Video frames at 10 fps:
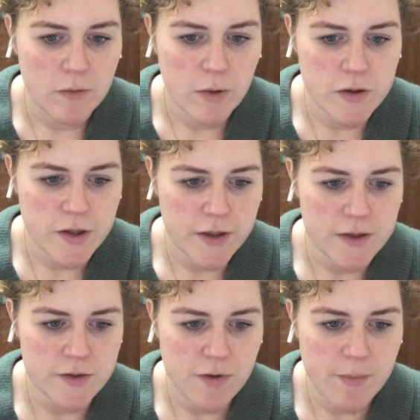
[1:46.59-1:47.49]
watching a
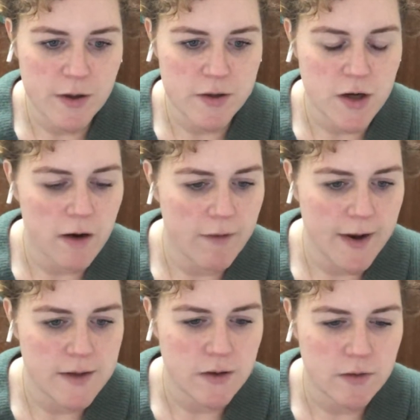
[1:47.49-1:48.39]
stripper
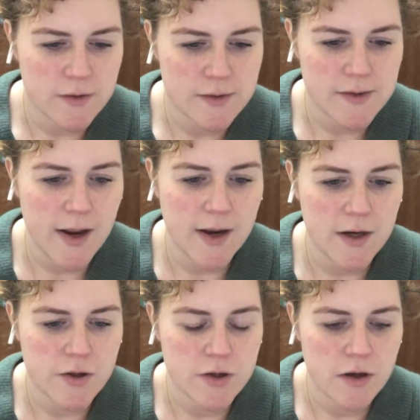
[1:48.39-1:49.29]
gyrate on
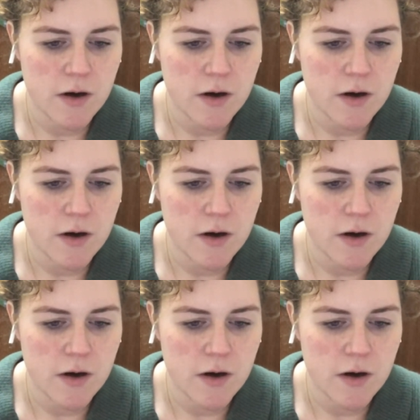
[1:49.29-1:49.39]
stage.